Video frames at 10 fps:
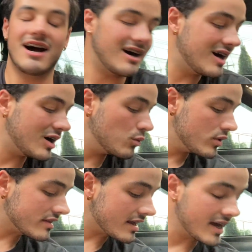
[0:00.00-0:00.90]

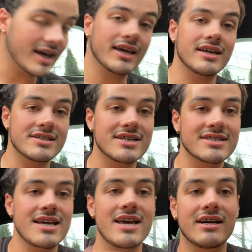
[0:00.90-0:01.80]
with a
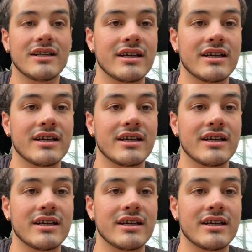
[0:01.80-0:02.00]
6AL